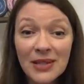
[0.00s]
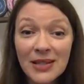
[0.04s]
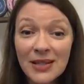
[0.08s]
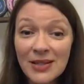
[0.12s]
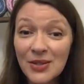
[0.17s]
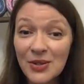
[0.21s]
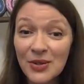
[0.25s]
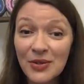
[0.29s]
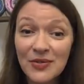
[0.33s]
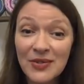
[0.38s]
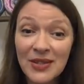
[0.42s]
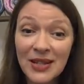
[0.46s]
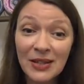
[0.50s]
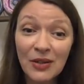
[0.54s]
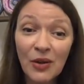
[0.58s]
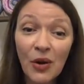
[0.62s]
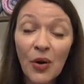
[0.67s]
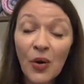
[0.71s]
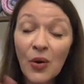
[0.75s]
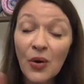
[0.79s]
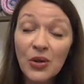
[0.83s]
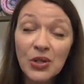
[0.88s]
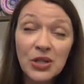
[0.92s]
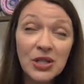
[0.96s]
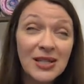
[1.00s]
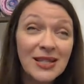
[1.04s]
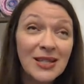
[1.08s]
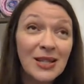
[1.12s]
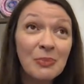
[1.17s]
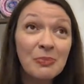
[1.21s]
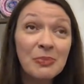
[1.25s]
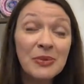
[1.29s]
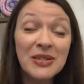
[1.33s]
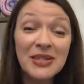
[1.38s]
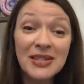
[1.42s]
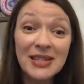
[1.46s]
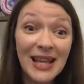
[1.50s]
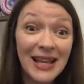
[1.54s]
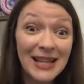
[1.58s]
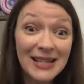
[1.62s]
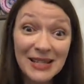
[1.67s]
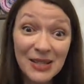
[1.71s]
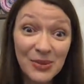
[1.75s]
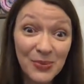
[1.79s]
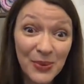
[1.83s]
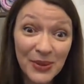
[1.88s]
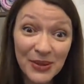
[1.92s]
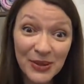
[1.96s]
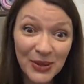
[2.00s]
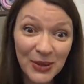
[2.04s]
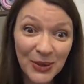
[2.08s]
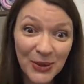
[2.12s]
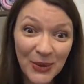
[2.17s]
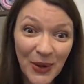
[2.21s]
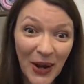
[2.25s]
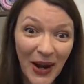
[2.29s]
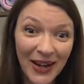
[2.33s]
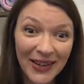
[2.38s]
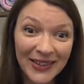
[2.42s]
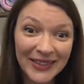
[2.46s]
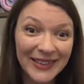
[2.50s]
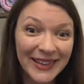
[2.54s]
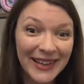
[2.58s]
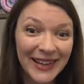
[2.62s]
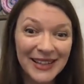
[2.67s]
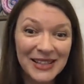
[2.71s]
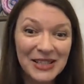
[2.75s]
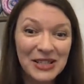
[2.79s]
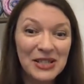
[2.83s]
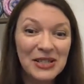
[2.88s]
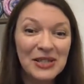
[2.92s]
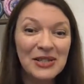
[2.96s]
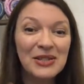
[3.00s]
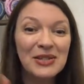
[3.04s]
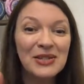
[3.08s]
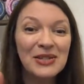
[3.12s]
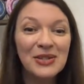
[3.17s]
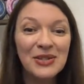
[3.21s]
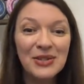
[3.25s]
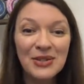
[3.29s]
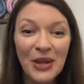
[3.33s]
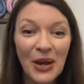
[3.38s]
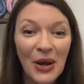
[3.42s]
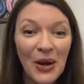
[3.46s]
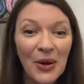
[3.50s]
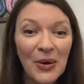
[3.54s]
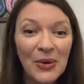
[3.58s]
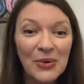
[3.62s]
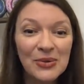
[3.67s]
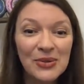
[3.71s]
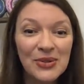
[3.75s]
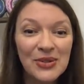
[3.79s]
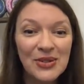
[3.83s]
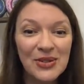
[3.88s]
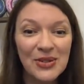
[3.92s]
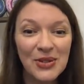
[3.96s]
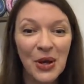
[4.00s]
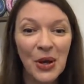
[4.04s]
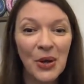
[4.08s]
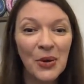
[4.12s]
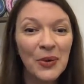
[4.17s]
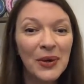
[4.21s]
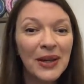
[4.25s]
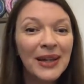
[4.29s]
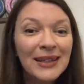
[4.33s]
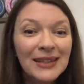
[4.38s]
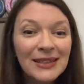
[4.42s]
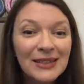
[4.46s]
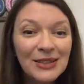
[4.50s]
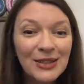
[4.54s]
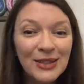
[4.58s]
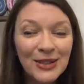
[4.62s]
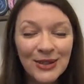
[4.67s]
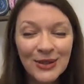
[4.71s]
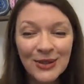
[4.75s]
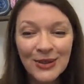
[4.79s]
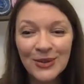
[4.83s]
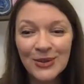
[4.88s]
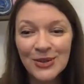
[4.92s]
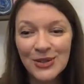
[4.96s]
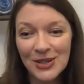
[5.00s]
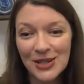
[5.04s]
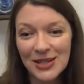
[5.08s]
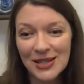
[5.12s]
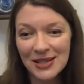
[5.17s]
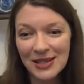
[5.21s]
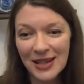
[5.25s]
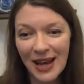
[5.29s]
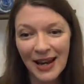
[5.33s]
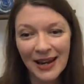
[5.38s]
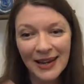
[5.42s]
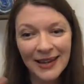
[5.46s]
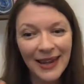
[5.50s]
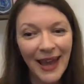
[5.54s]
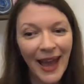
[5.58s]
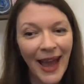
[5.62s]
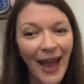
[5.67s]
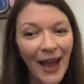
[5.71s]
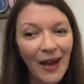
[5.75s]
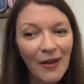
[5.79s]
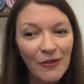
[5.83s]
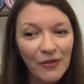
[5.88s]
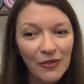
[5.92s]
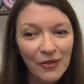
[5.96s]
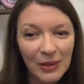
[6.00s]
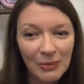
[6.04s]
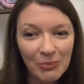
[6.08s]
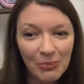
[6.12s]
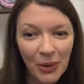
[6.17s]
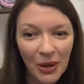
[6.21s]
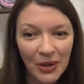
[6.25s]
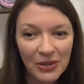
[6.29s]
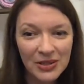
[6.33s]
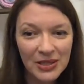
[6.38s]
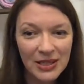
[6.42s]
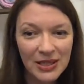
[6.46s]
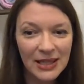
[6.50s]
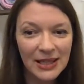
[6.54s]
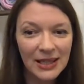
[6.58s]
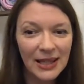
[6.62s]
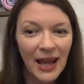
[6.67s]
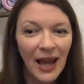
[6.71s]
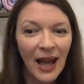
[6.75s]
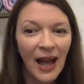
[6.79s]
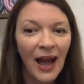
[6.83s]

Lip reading: sort of said, "Oh, she's obsessed with you, Anja. She's so into you. She's telling everybody."